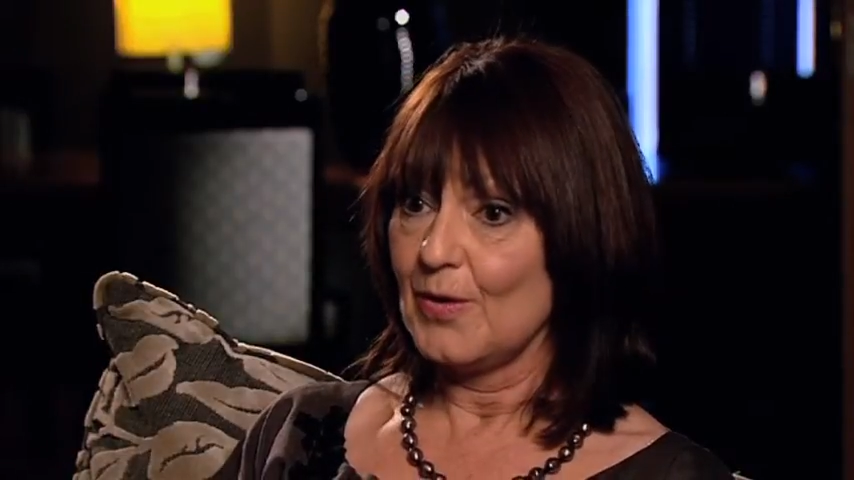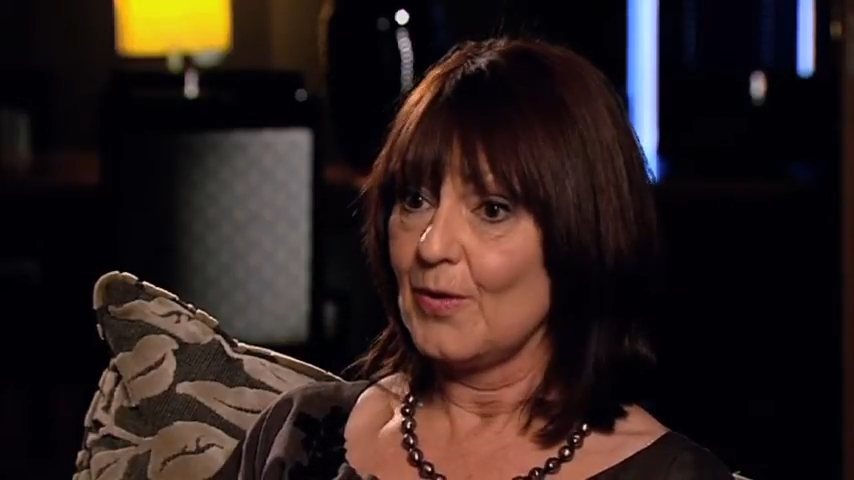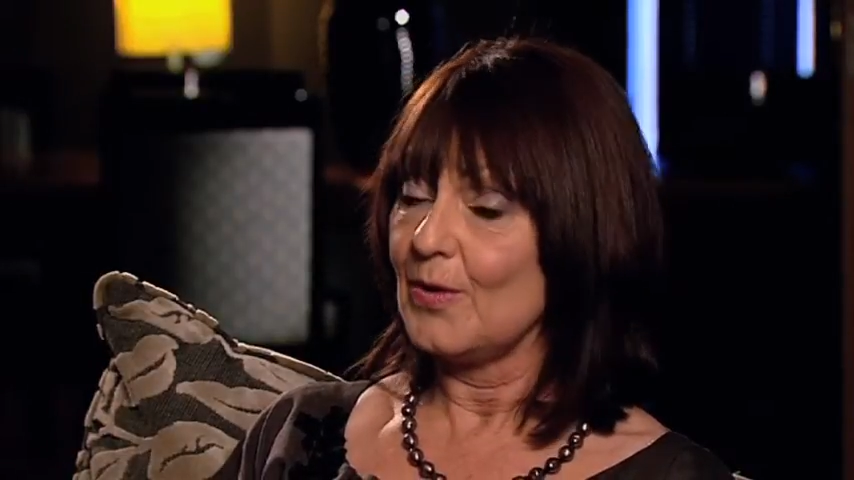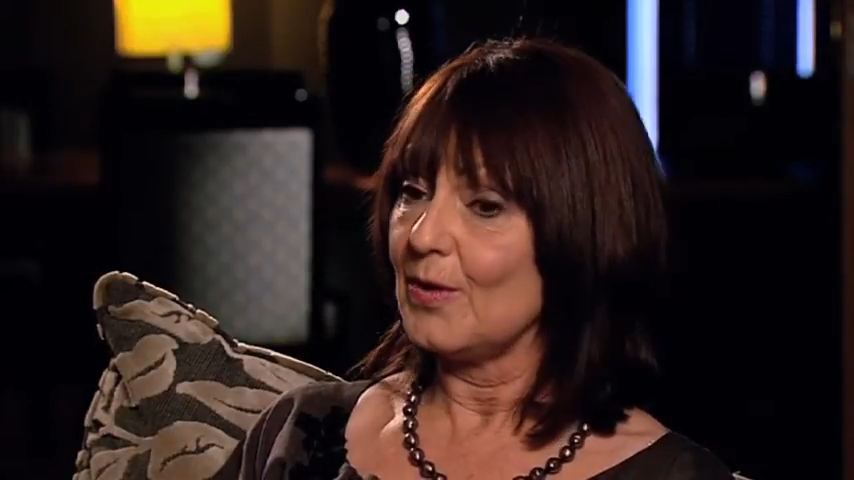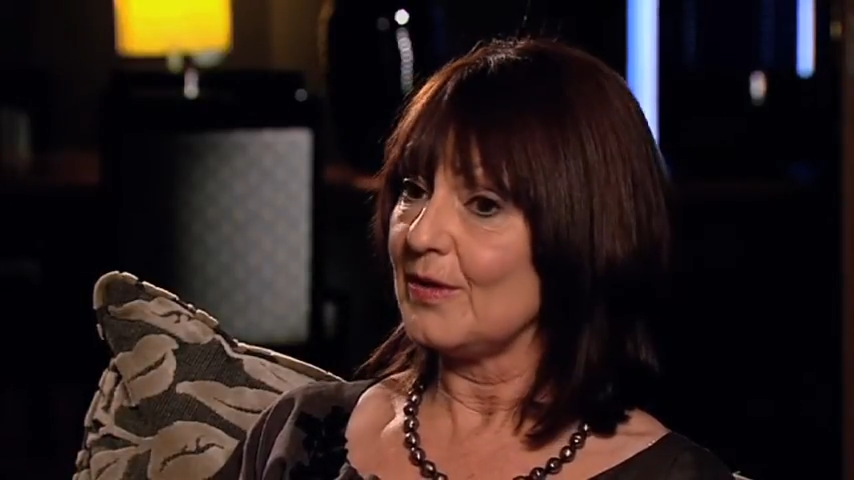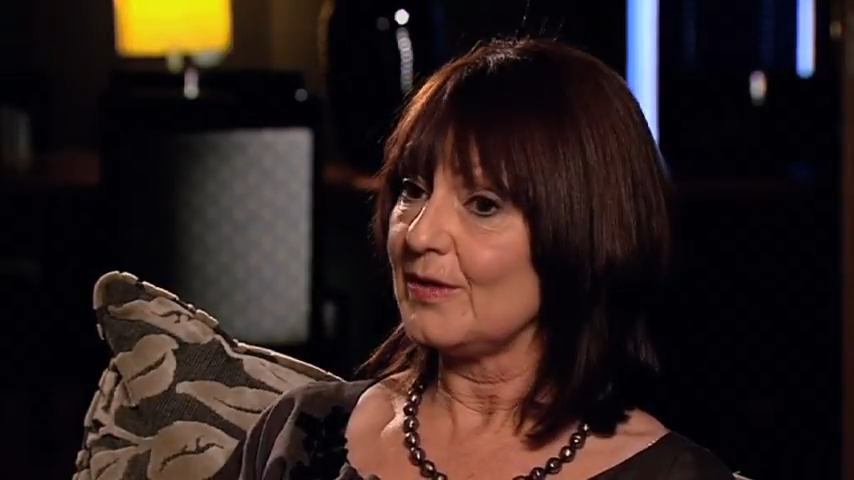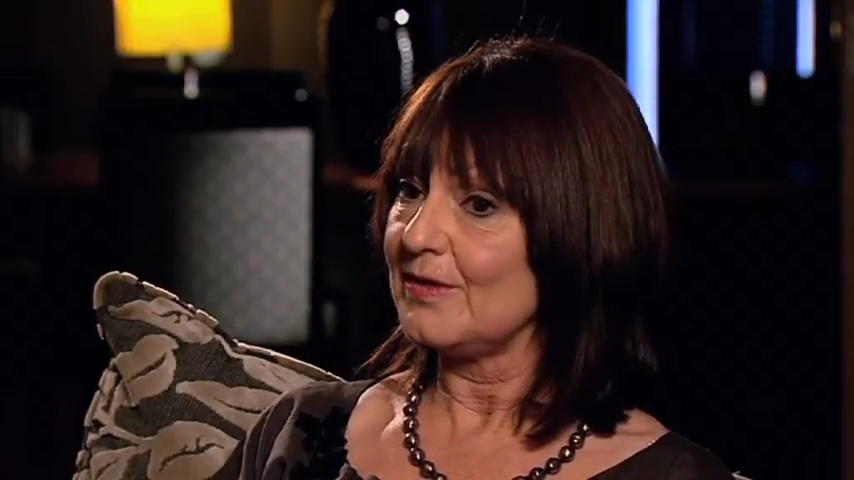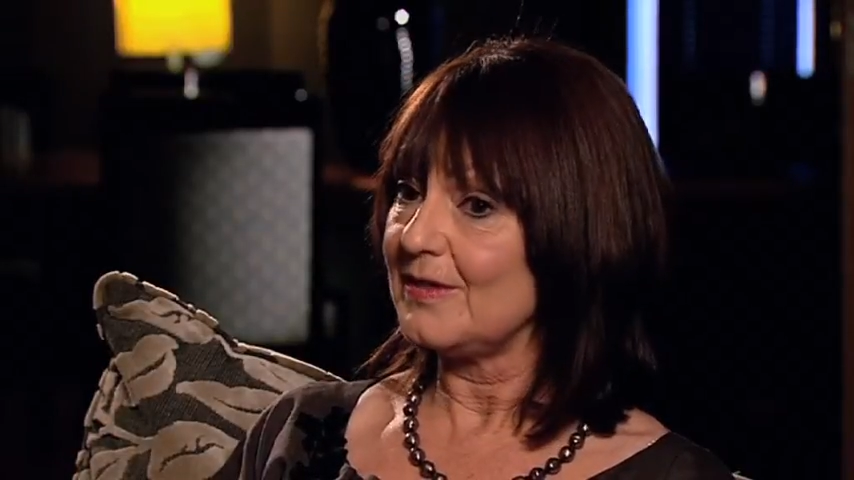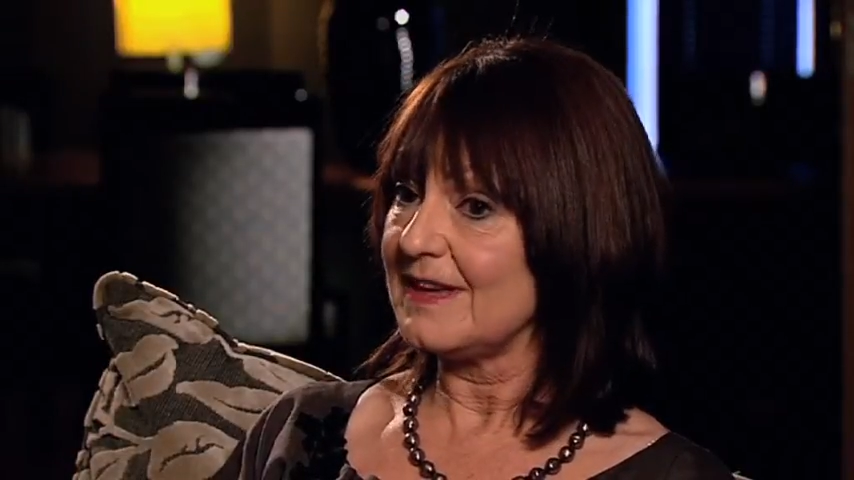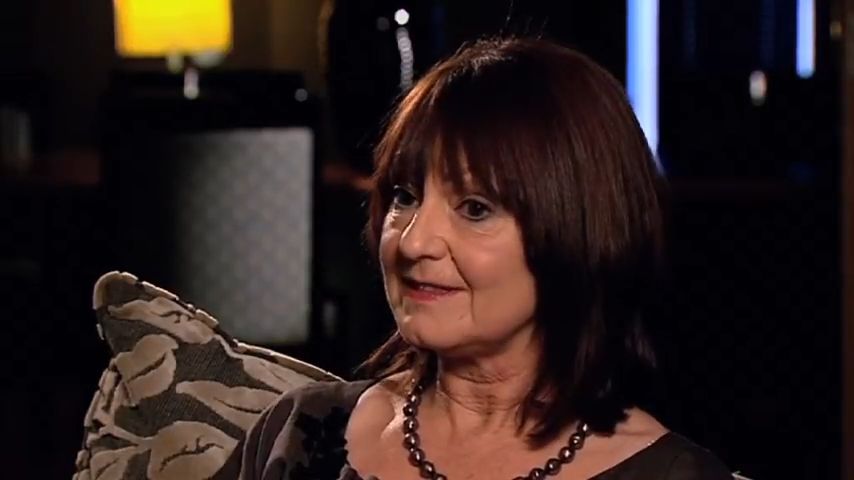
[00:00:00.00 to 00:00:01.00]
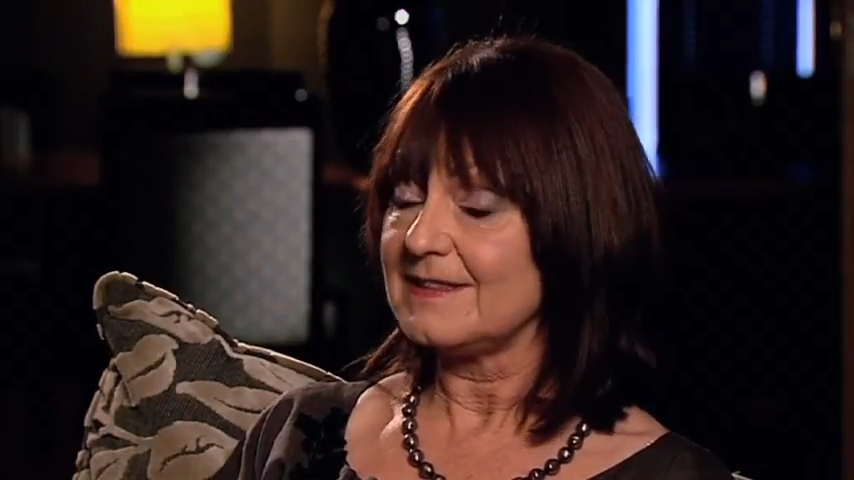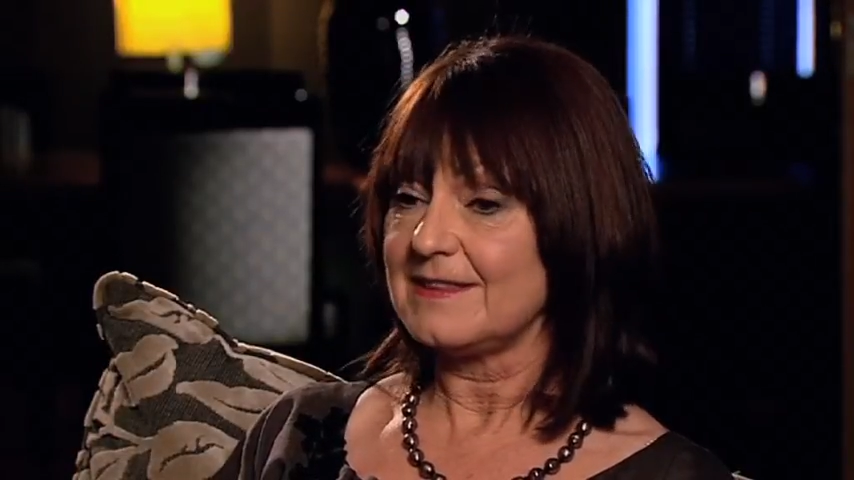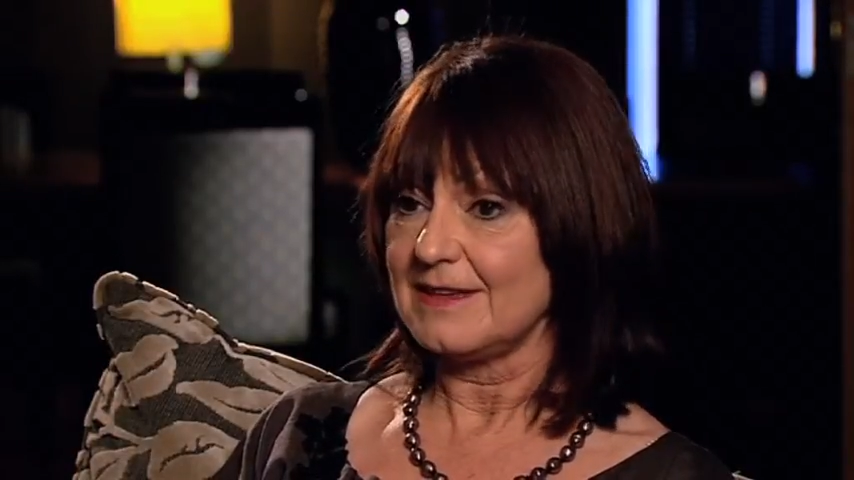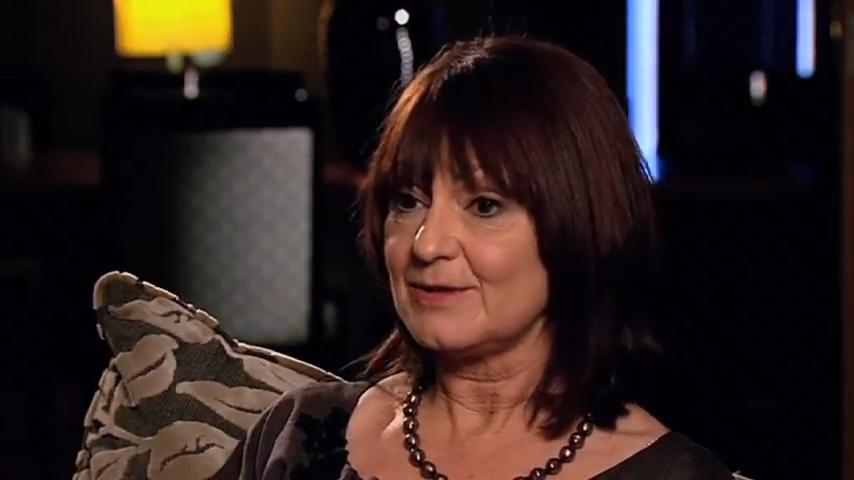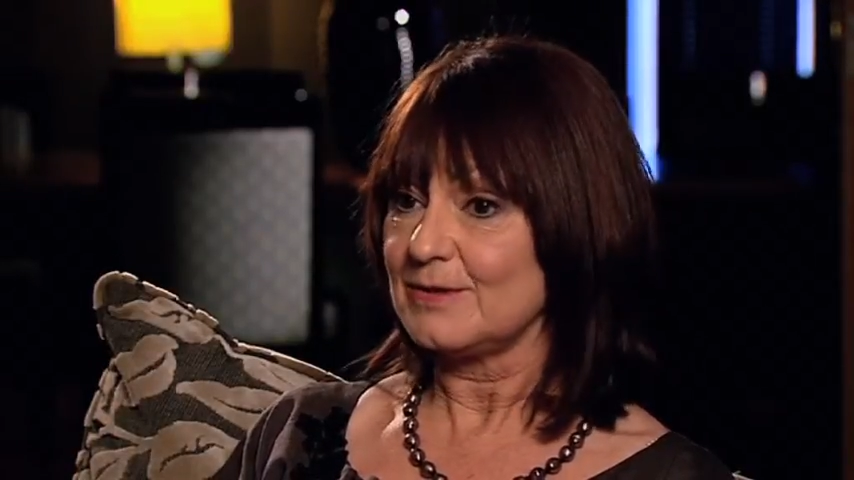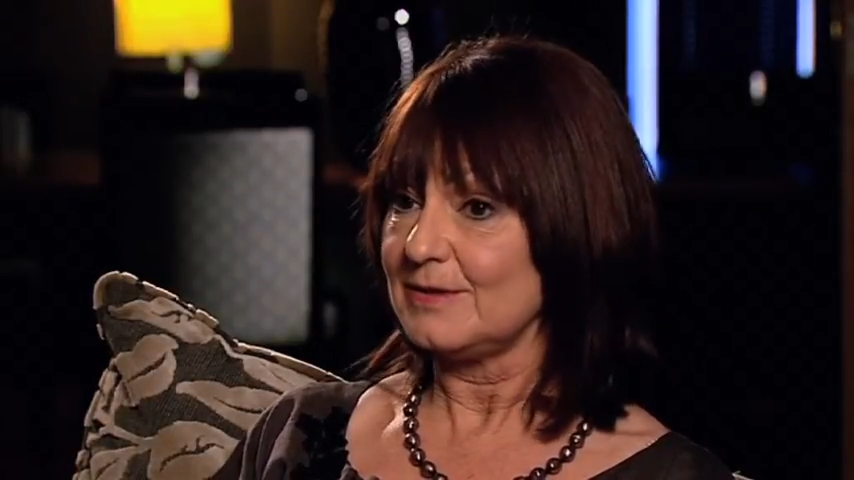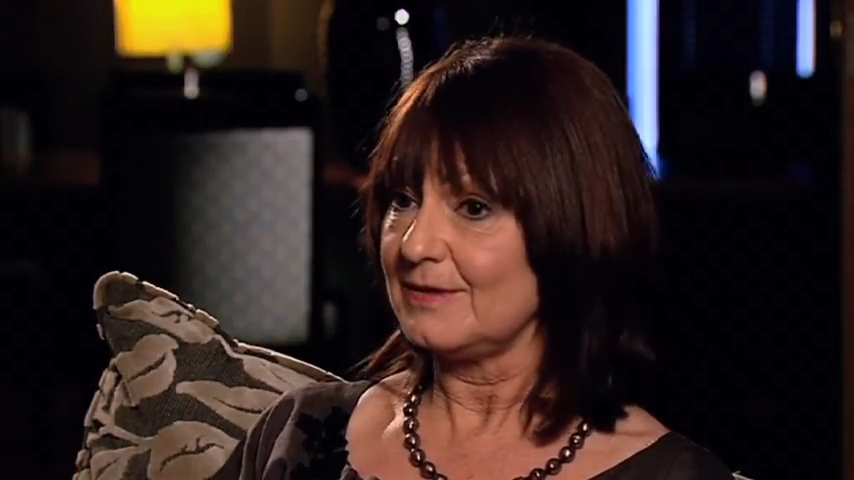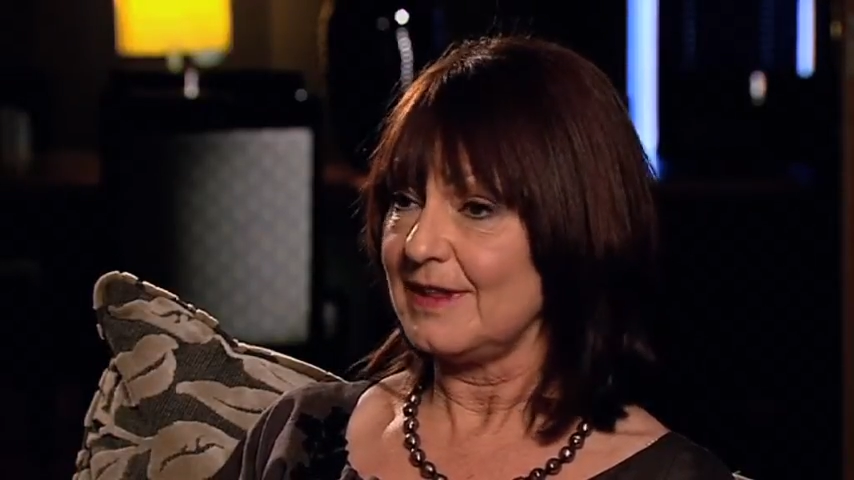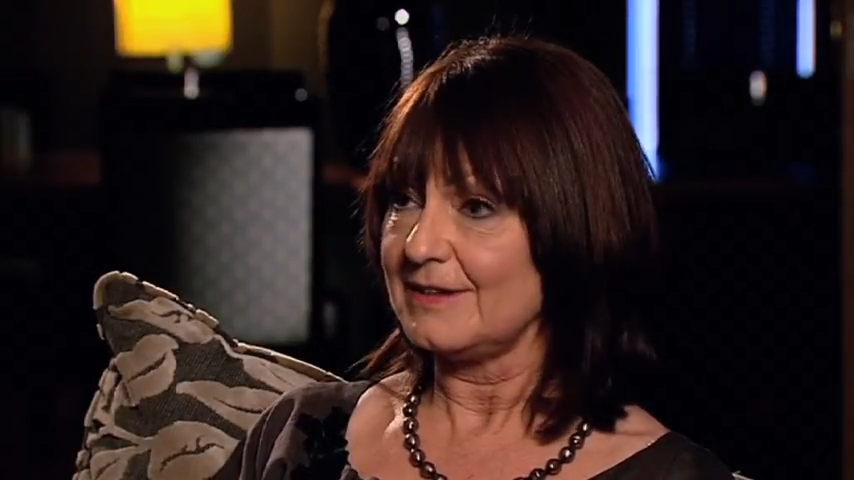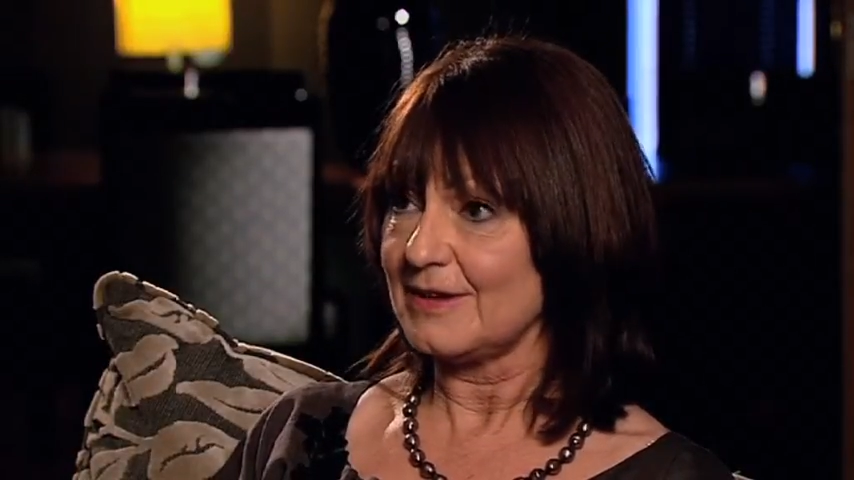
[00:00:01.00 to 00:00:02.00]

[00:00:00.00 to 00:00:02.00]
or they